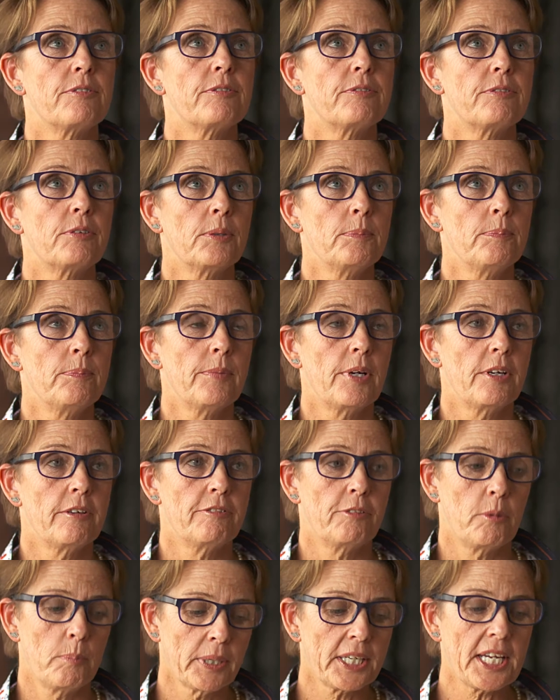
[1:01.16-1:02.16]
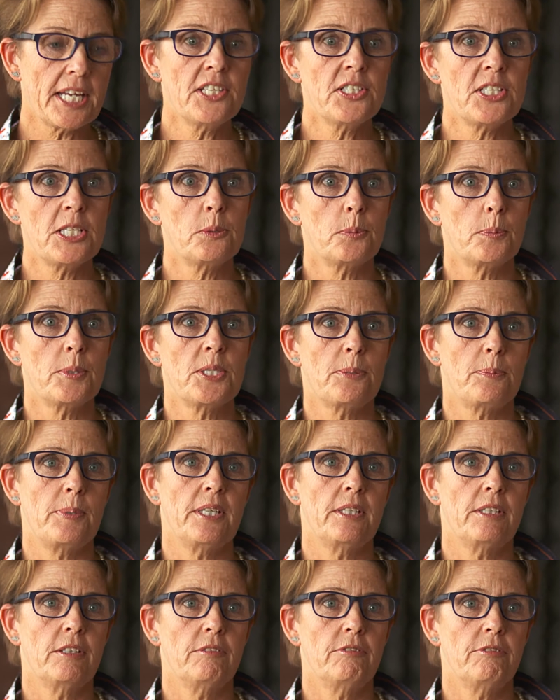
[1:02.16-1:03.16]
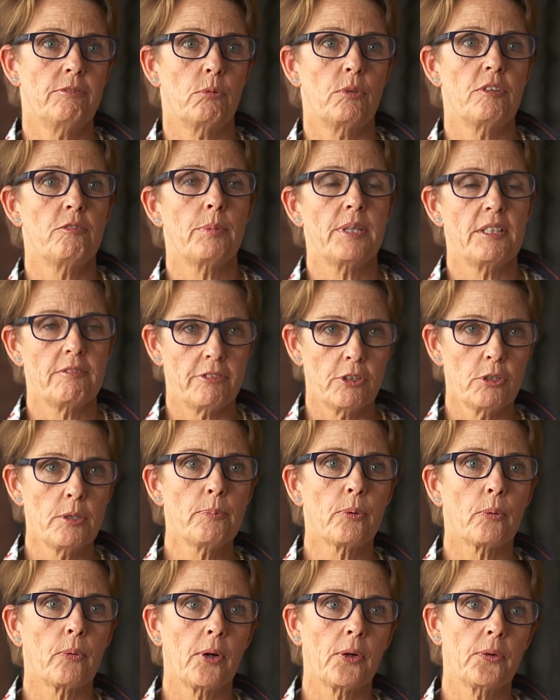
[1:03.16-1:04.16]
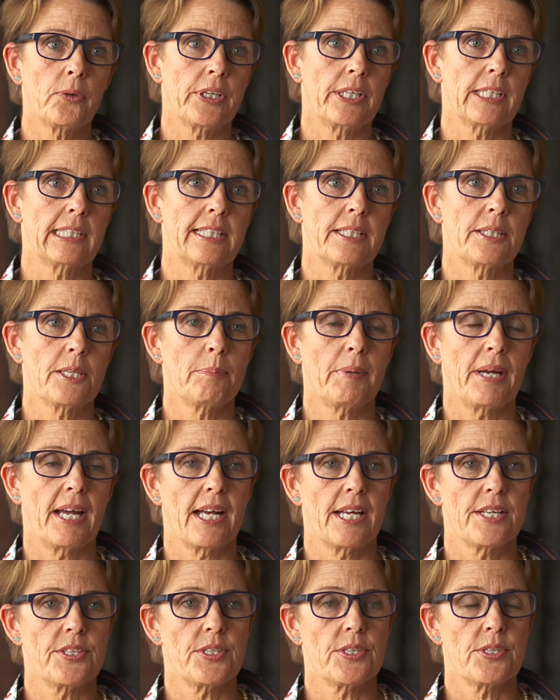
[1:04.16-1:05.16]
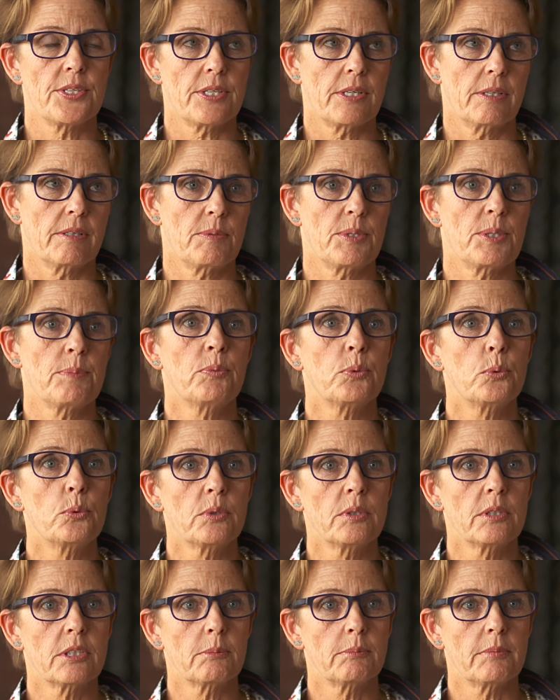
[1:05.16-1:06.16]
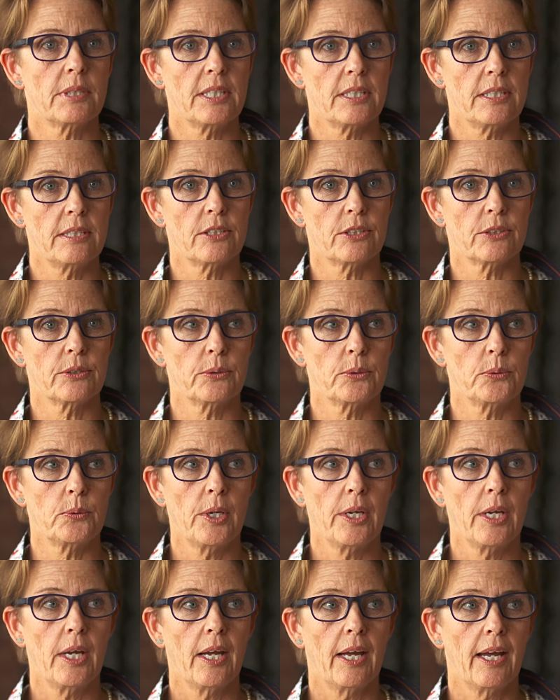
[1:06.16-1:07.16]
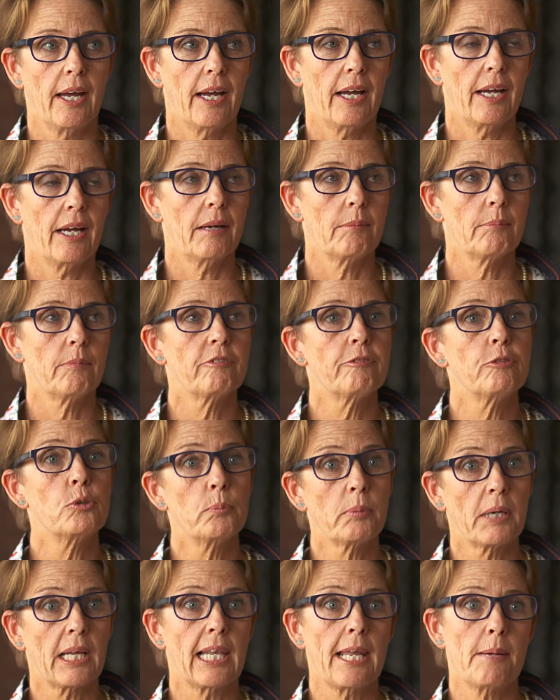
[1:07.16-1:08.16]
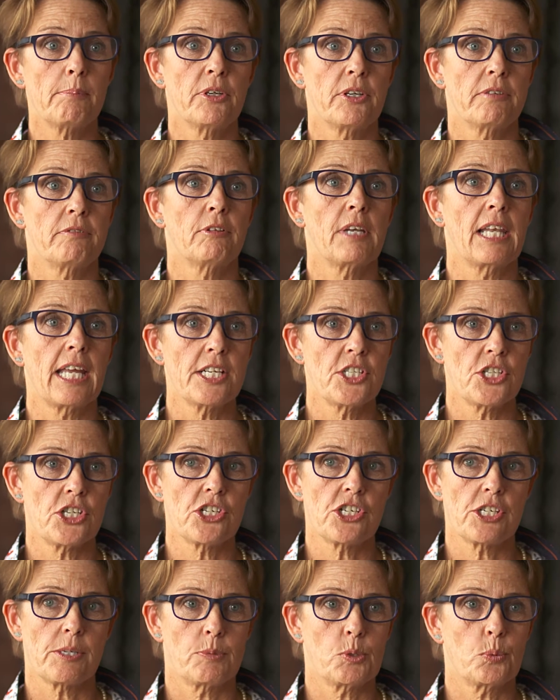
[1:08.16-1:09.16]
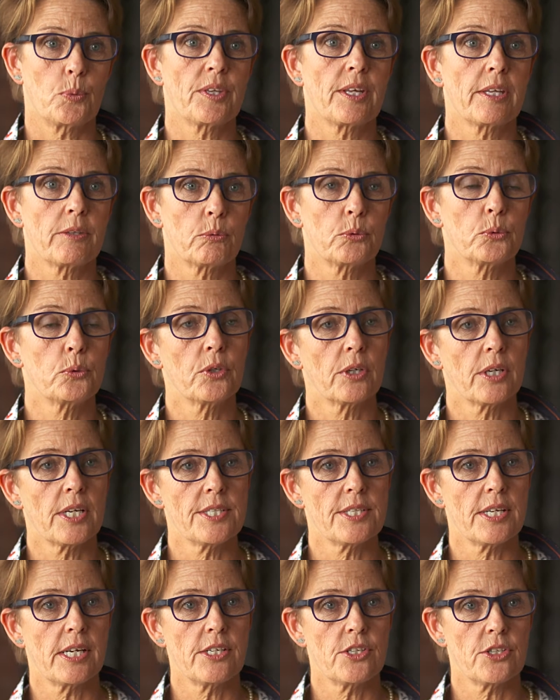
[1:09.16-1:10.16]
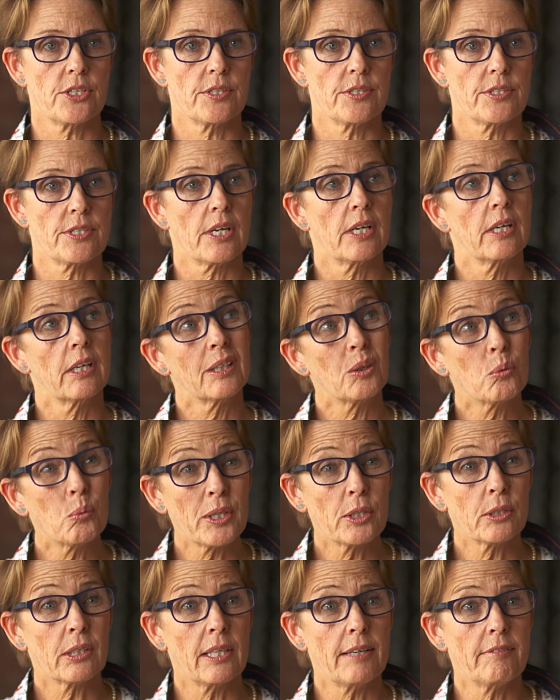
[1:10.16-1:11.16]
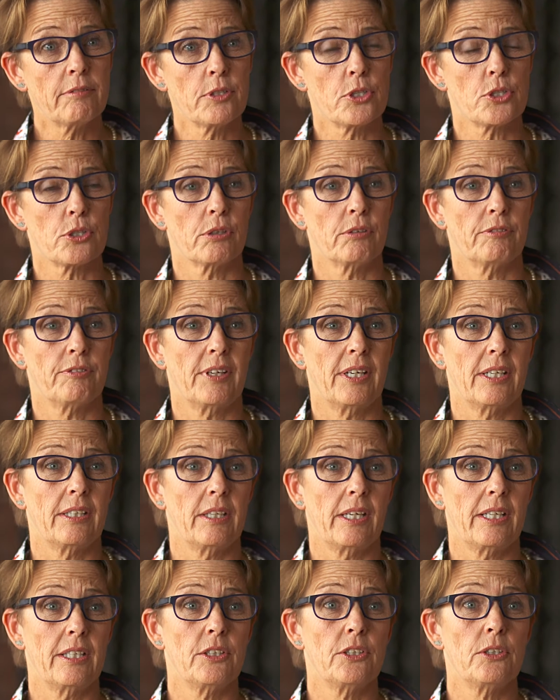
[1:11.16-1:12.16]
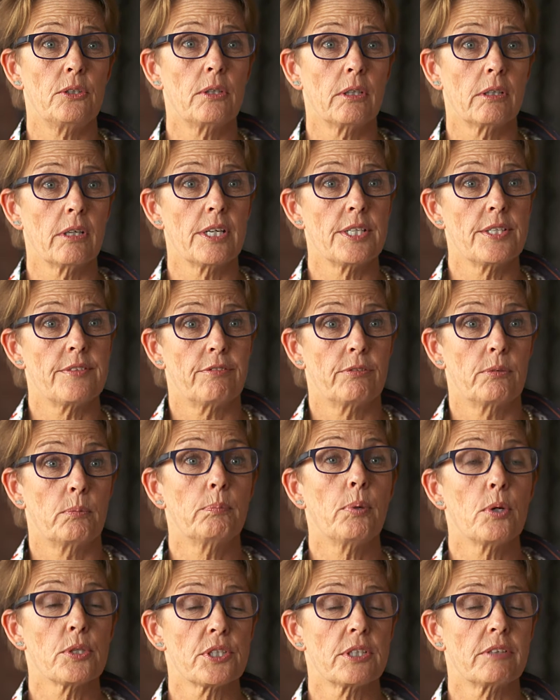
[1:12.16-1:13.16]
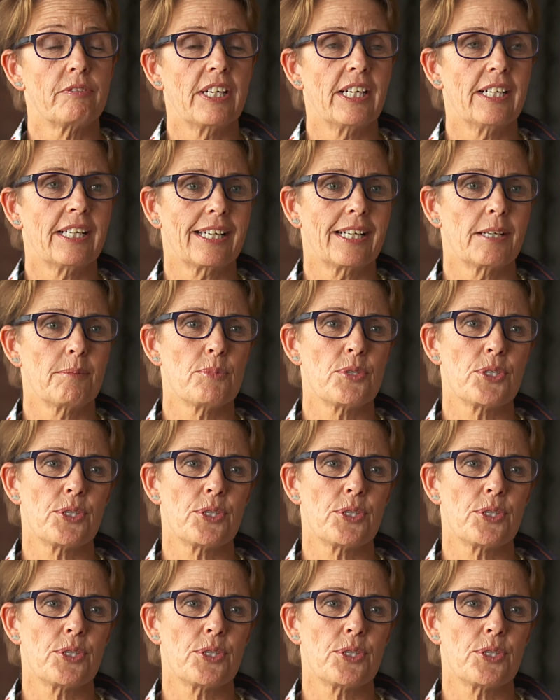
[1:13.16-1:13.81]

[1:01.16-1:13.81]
From, from Mackenzie's perspective, we've been very parochial in the past and so it was important to me to um, form collaborative relationships with other organisations that we could leverage off and, and utilise for positive outcomes.